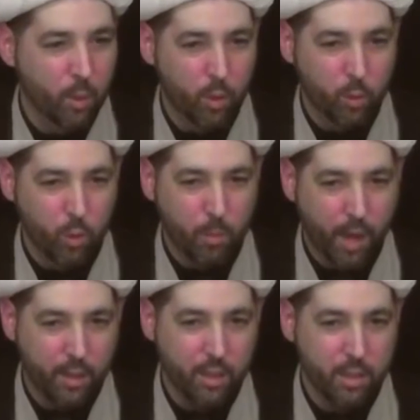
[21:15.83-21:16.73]
It would
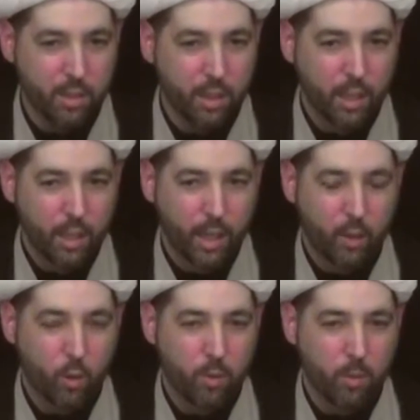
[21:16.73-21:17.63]
remind us,
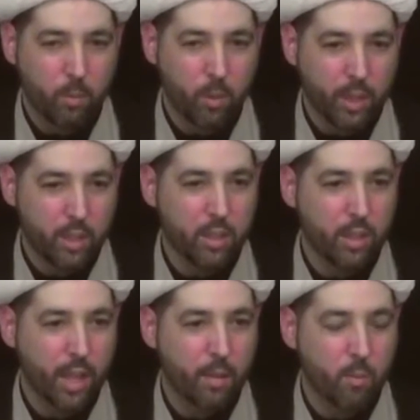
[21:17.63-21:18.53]
and it would bring us
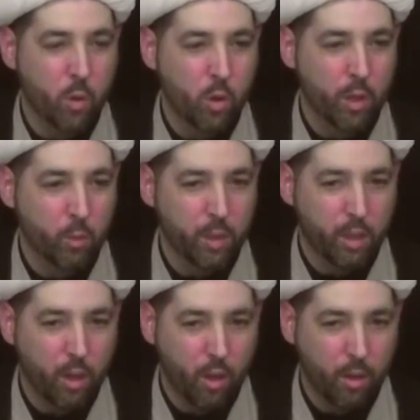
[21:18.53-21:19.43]
to that mood and
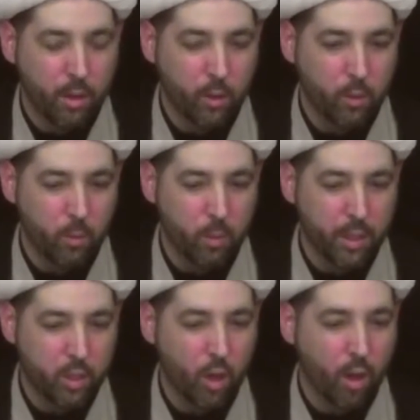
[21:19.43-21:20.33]
recall, it would
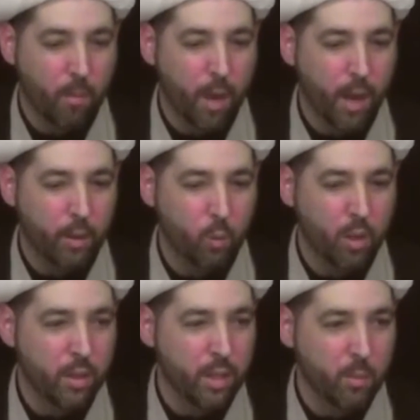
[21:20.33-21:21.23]
bring to our mind
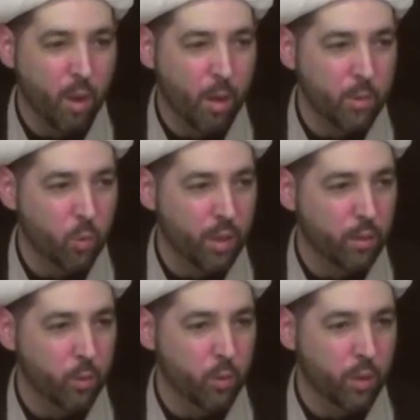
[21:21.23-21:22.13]
what the Imams
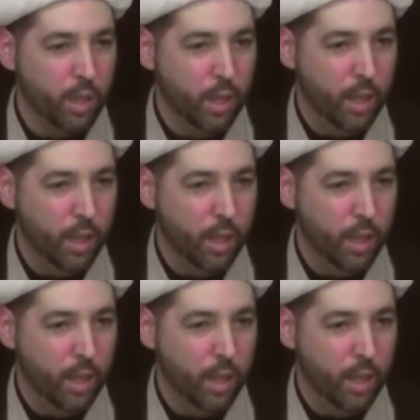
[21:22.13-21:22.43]
went through.